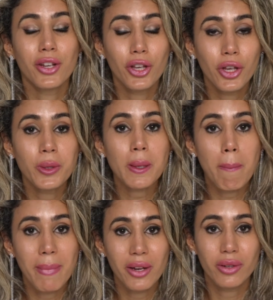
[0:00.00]
an acute
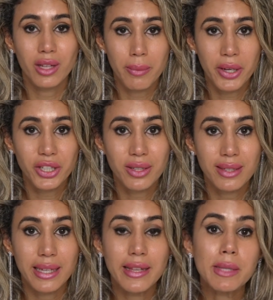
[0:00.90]
medical
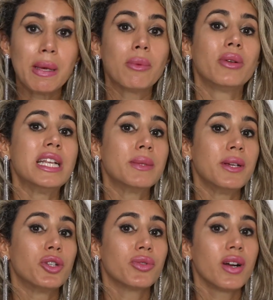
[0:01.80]
emergency. These people need to
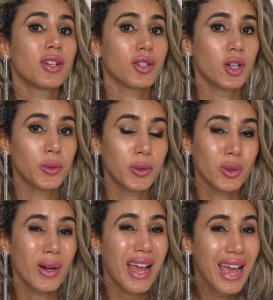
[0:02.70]
be triaged
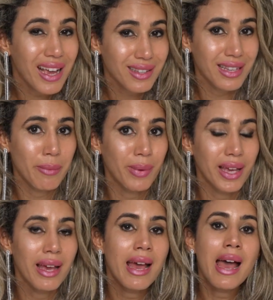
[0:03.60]
hospital
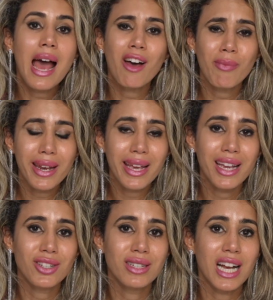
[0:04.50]
ASAP, have
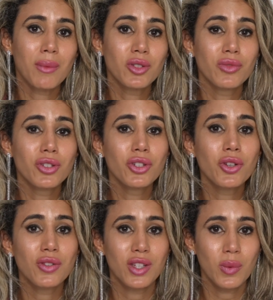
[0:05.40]
medication to help to
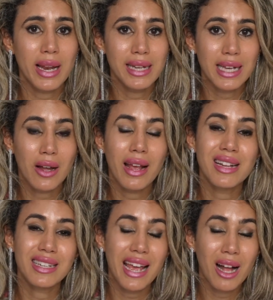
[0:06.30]
reduce the swelling down
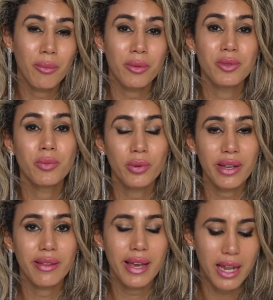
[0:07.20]
and to help them to
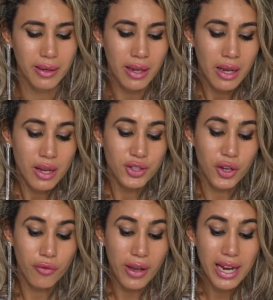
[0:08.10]
breathe again.
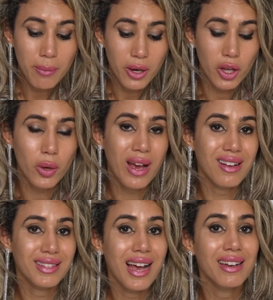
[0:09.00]
So for anybody who
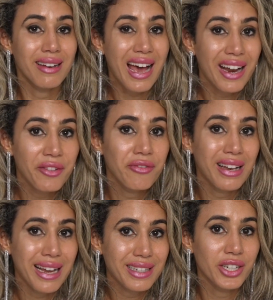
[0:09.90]
has had an
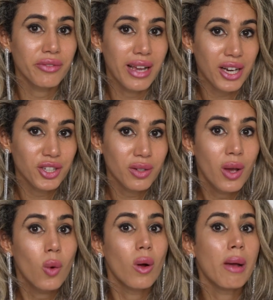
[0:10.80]
anaphylactic reaction
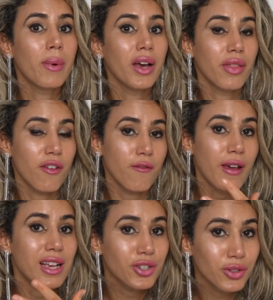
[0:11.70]
whereby their
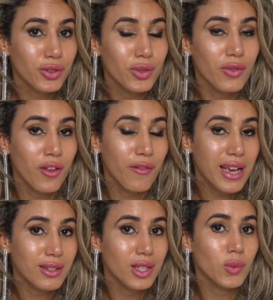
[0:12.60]
facials, their
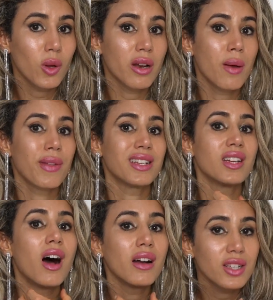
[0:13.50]
face is swollen up, their
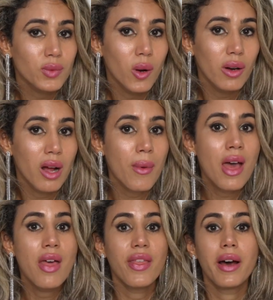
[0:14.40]
tongue is swollen up,
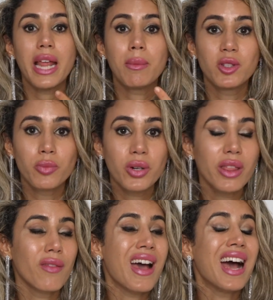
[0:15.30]
they're unable to breathe,
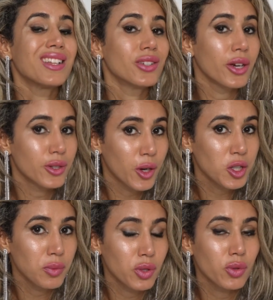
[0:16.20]
they've had to go to
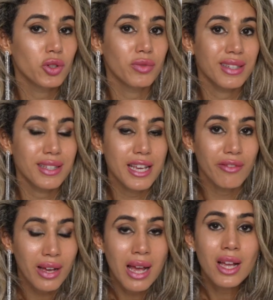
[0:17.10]
hospital to
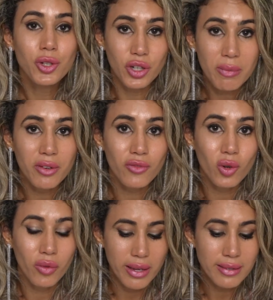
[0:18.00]
receive treatment
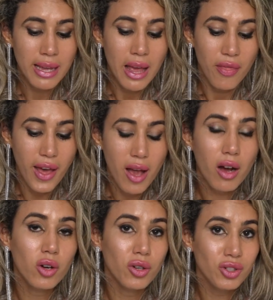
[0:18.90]
for this, they
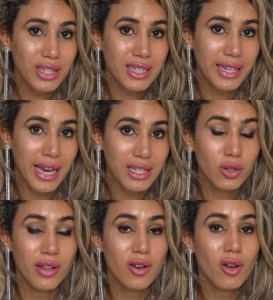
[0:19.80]
are contraindicated
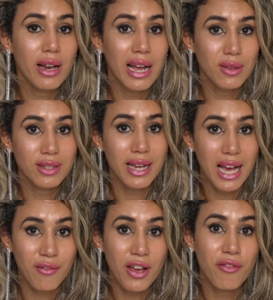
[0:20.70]
or they're not allowed to
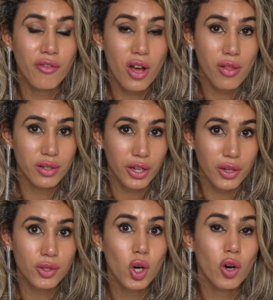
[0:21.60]
have a further
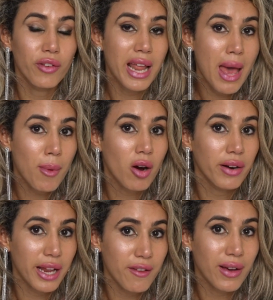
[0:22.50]
dose of an
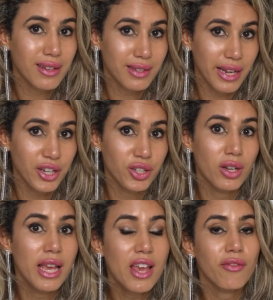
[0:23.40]
mRNA
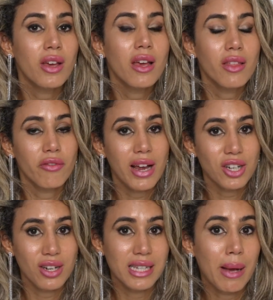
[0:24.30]
vaccination if the
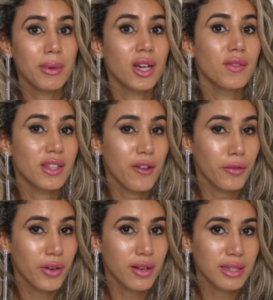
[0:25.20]
reaction has happened after their
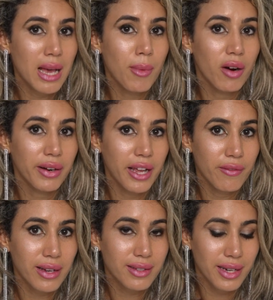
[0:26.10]
first mRNA
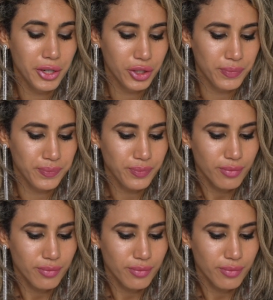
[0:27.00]
vaccination.